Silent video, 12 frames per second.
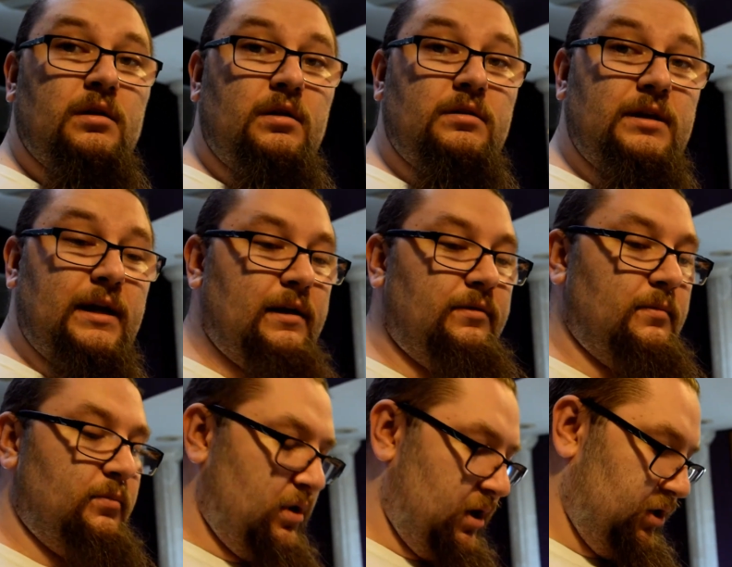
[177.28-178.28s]
you take out the
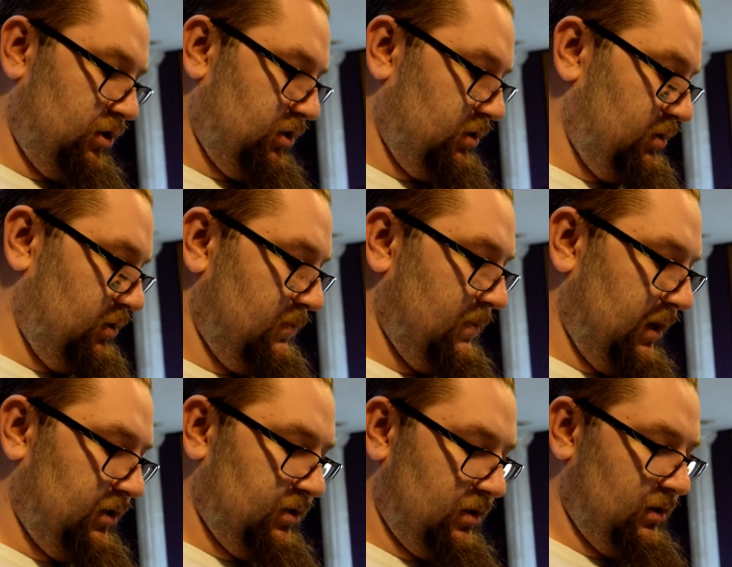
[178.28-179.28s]
brush, you
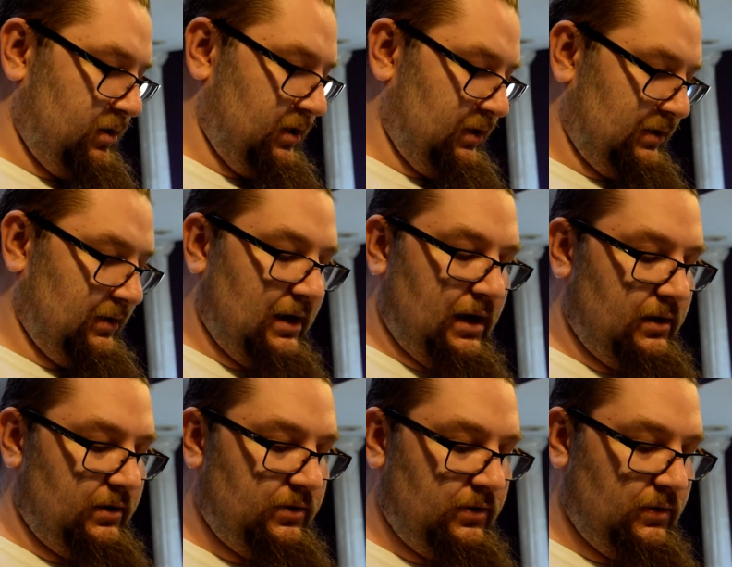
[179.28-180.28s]
make sure it's
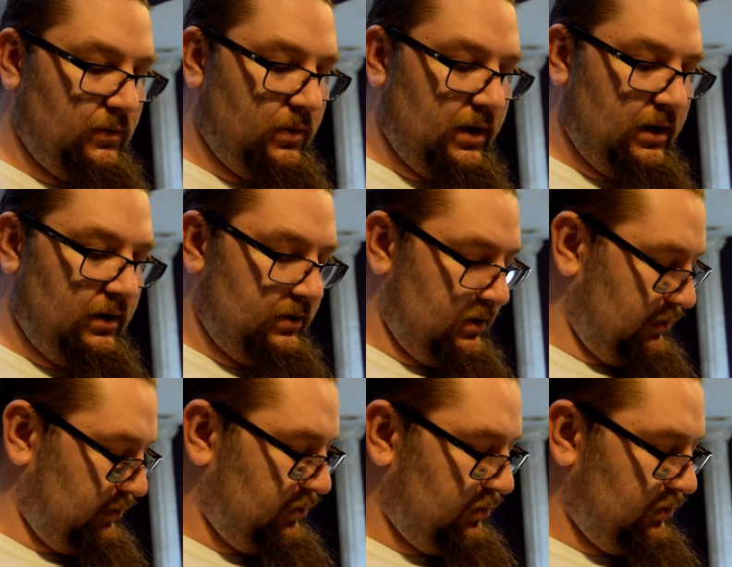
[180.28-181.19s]
not too wet, not